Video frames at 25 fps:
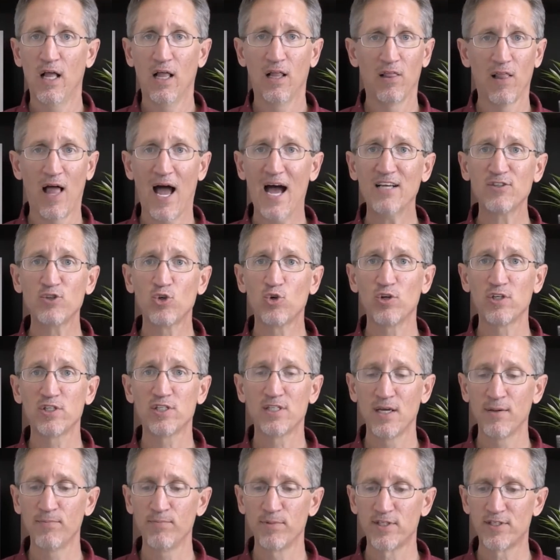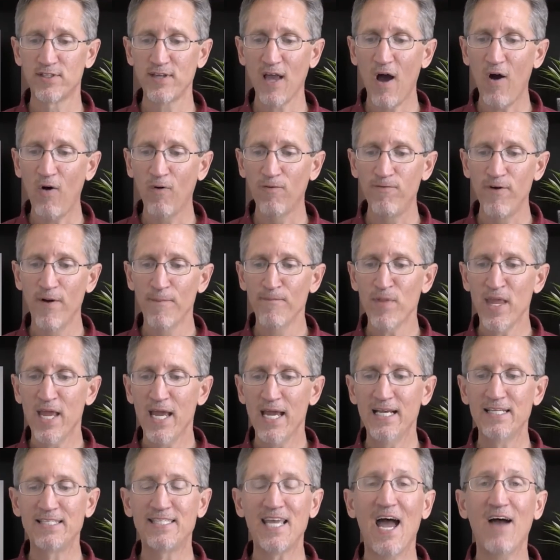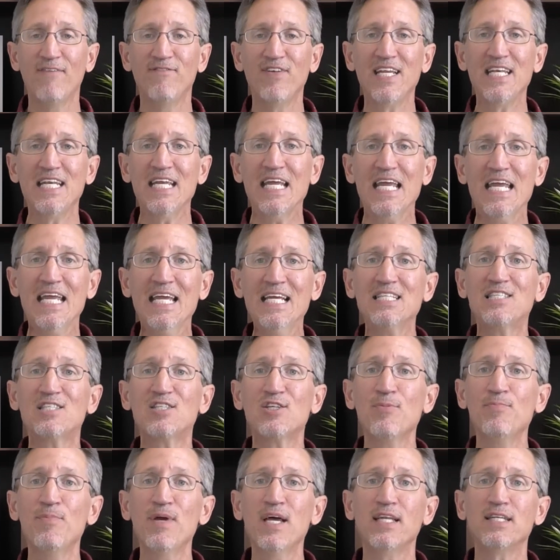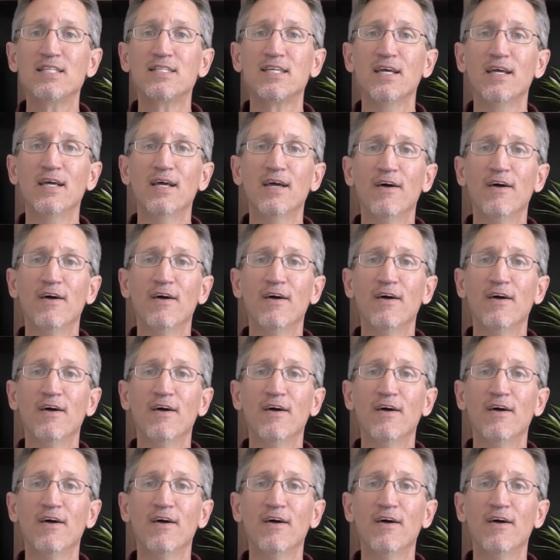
Lazarus himself is having intimate